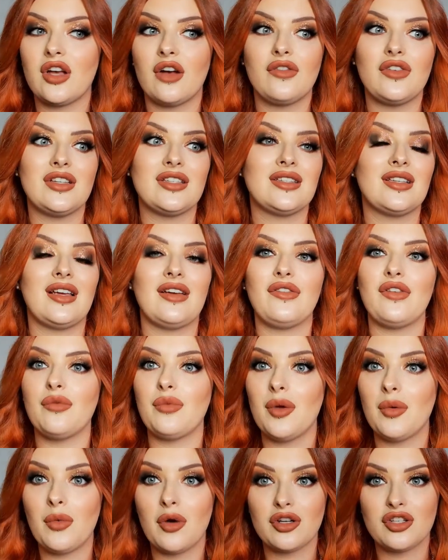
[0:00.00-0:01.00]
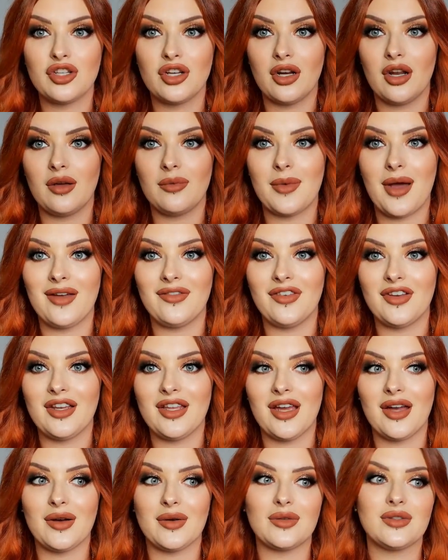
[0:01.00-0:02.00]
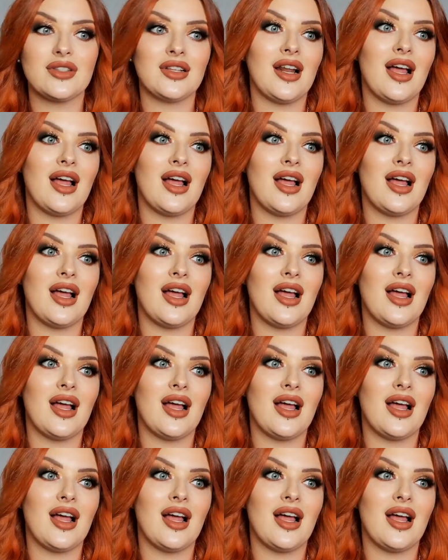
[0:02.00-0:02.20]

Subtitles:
Obviously, if you've been watching a lot of my videos,